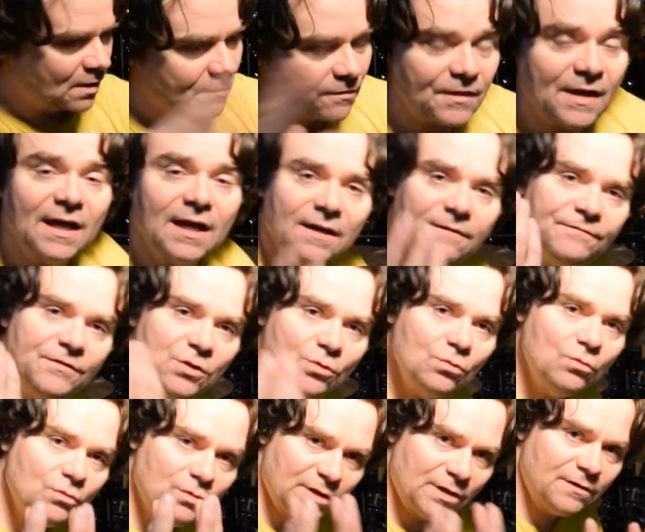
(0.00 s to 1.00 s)
thing if
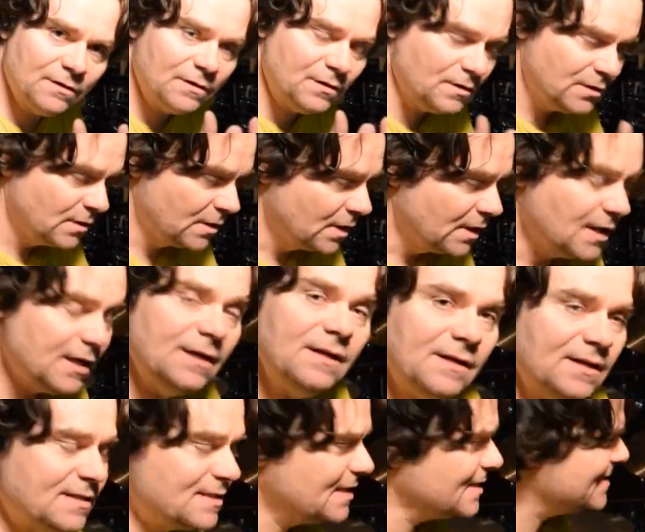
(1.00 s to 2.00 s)
you, it
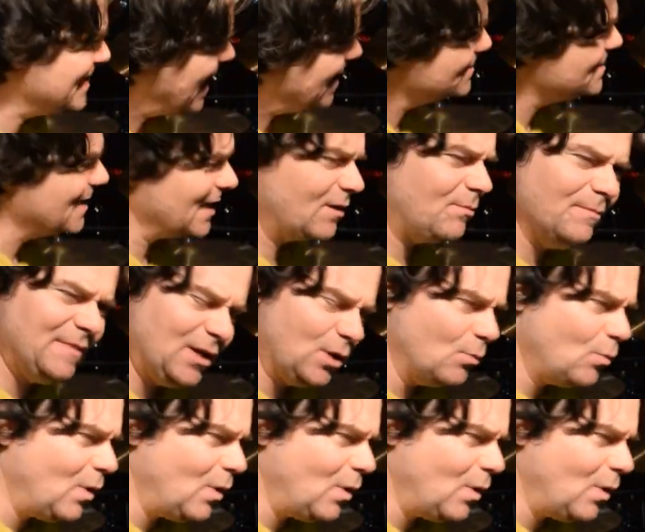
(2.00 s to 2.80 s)
sounds like, you know,